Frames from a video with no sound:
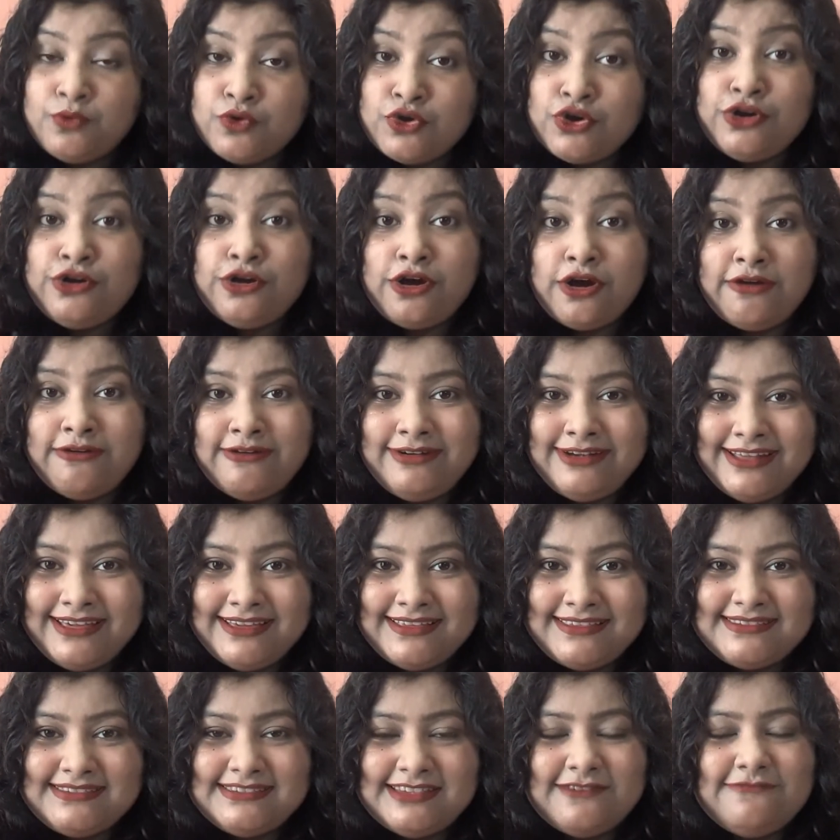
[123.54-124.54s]
book
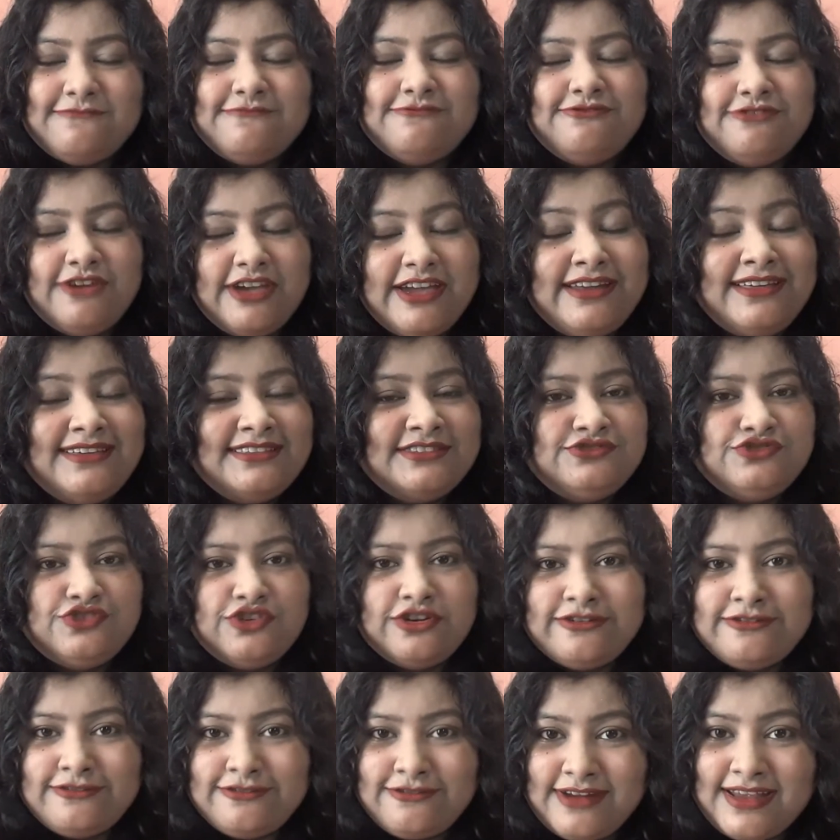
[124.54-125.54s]
contains some very
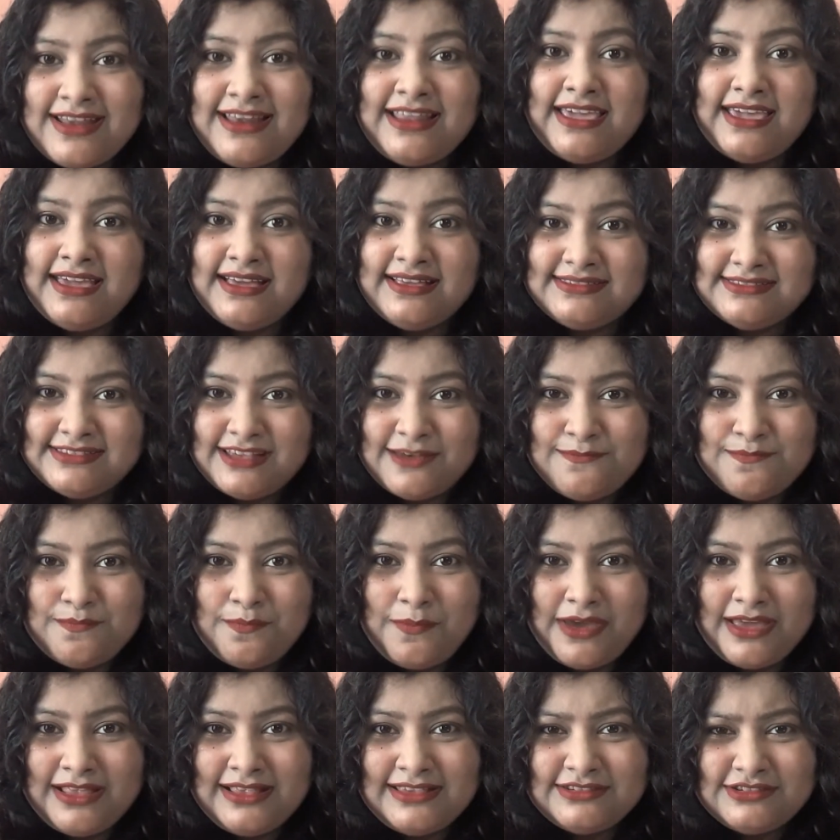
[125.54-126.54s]
general
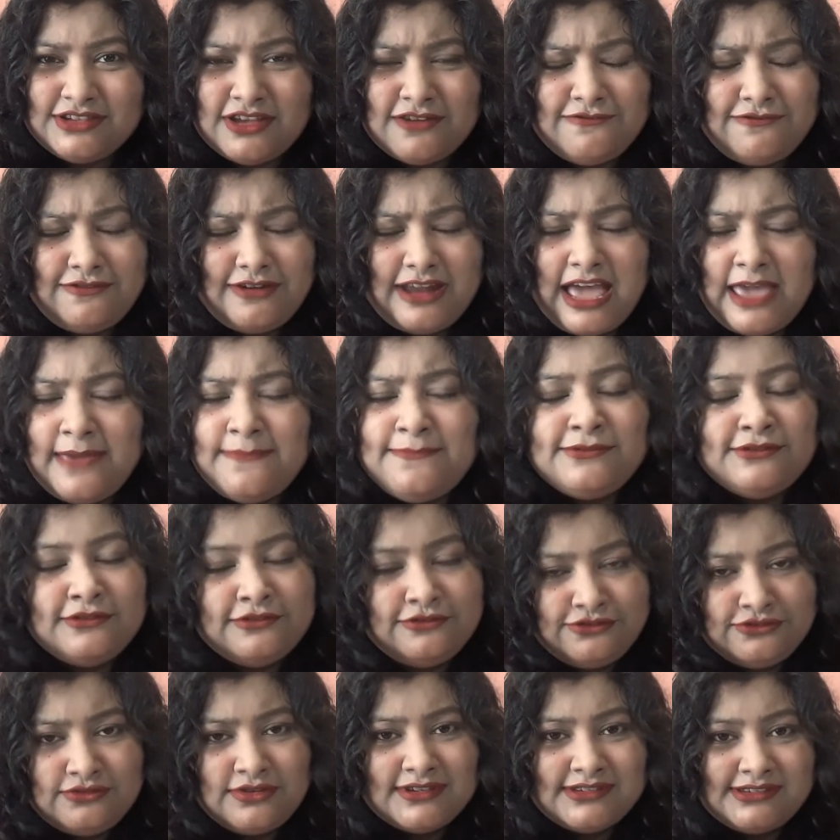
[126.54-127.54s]
examples of life
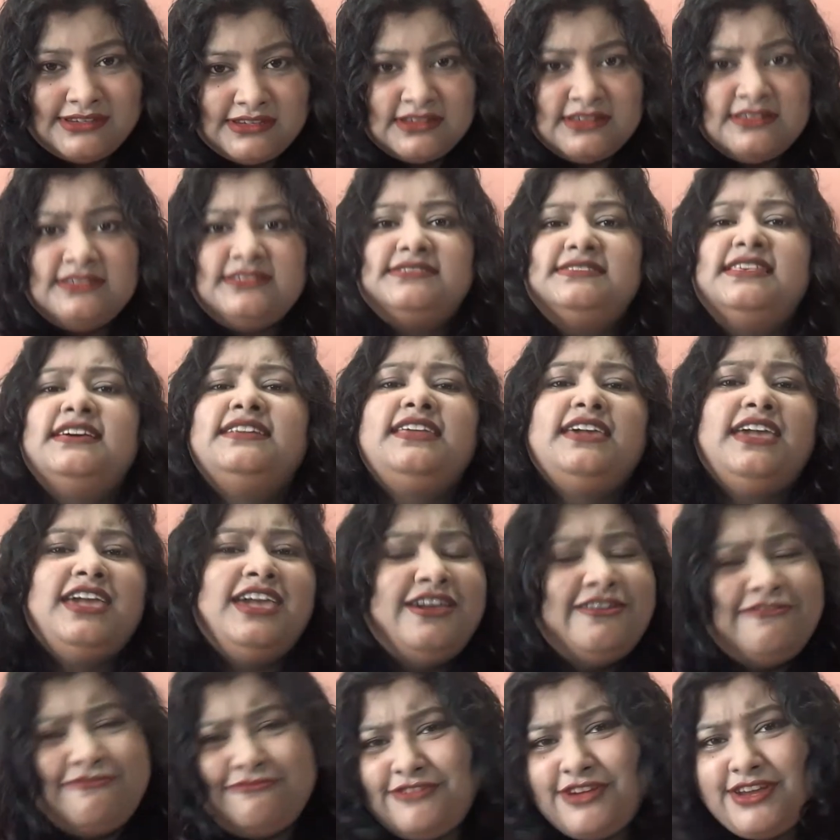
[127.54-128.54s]
situations that
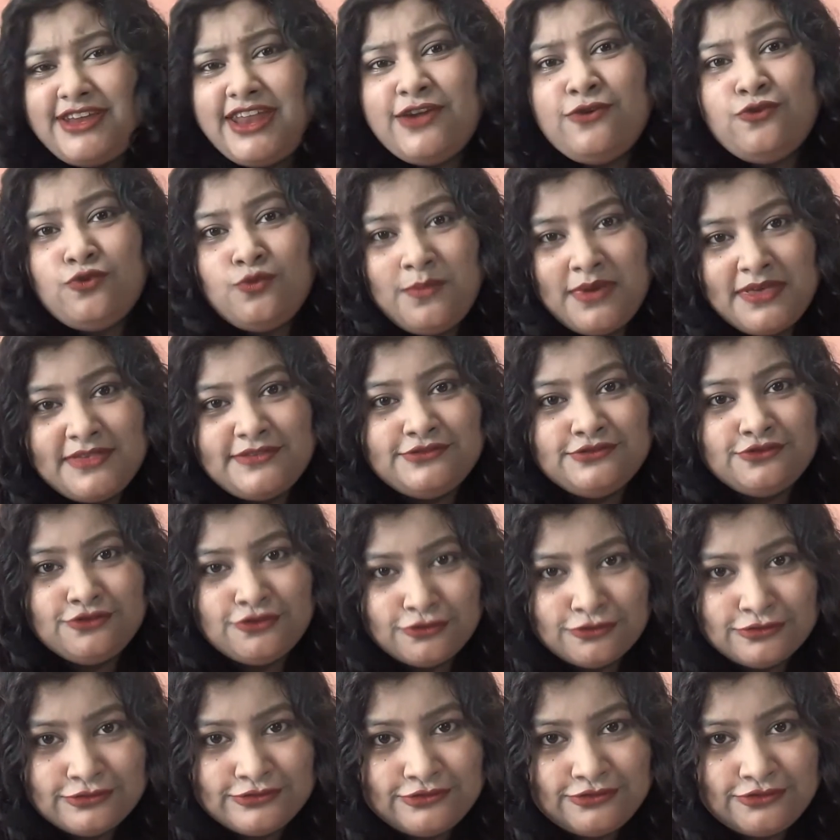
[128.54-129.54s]
everyday women
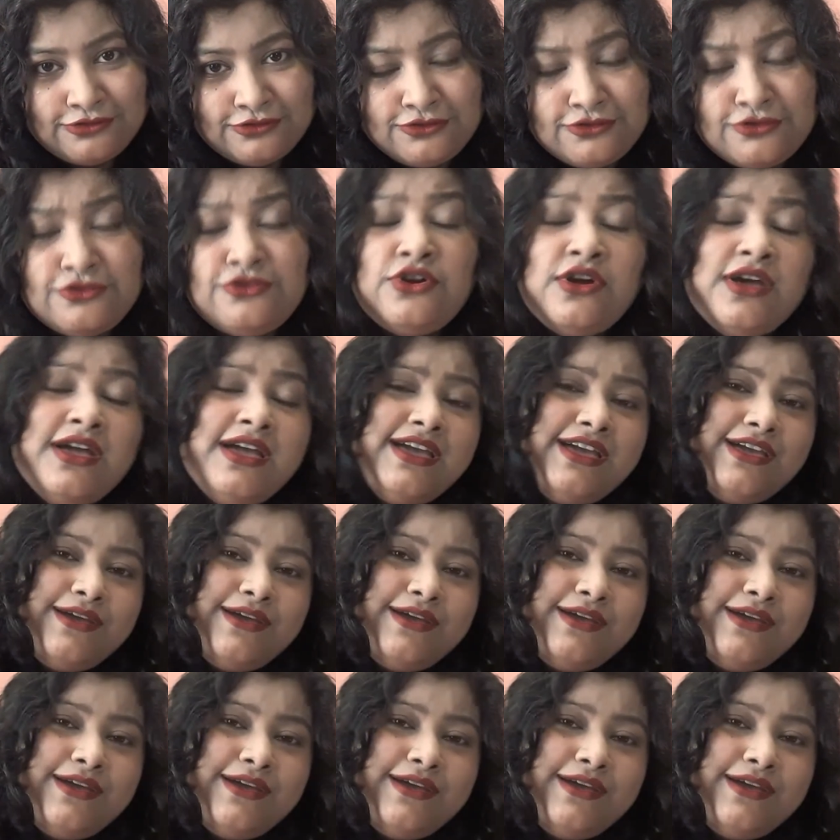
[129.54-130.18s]
goes through.